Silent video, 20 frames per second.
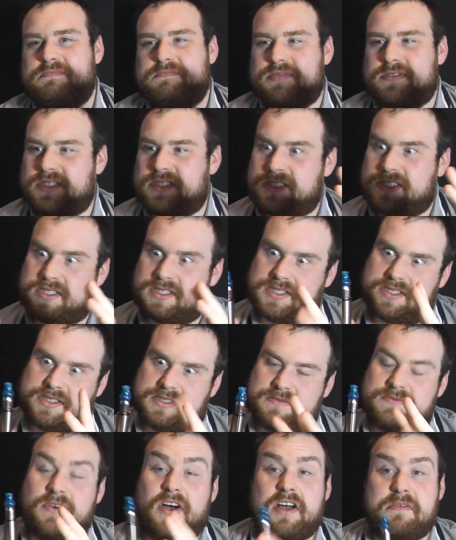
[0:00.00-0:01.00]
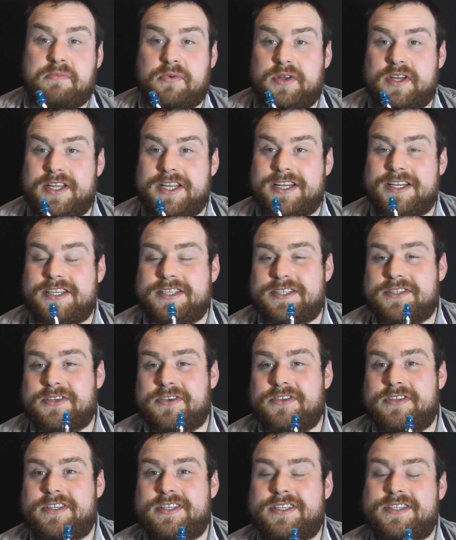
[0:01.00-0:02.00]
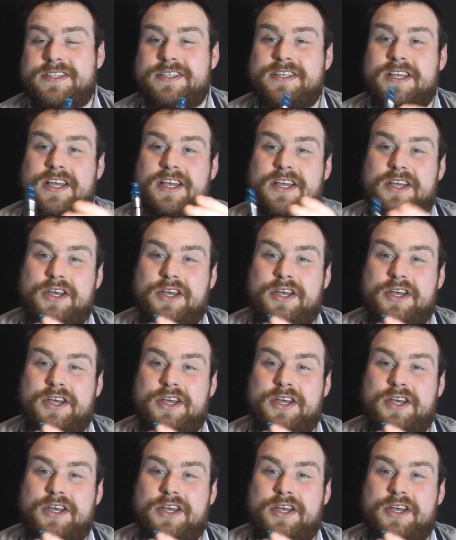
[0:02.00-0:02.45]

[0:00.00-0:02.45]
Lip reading: 5-point hit list on this.